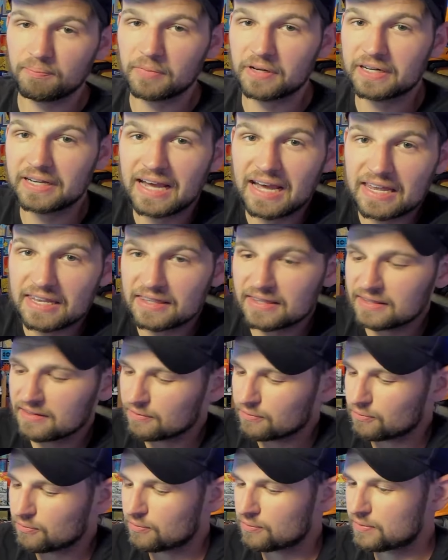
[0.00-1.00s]
But again,
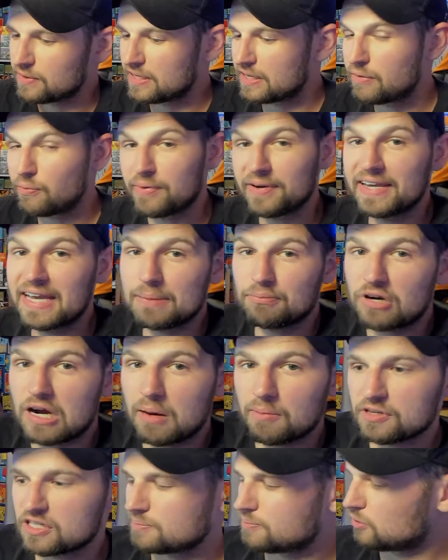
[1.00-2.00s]
we, we can't
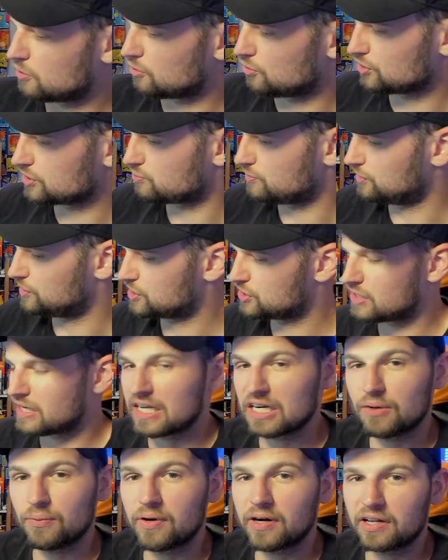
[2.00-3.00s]
promise the polls. We just
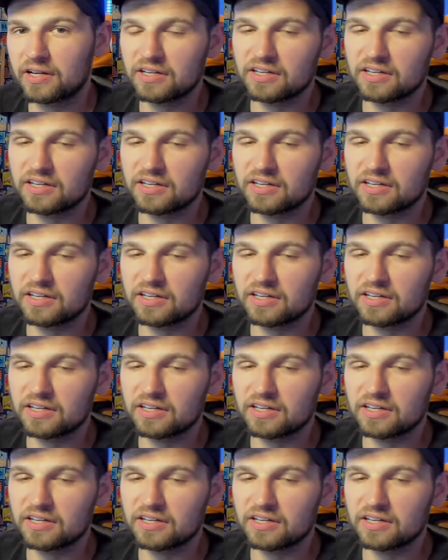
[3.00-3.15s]
kind of wanted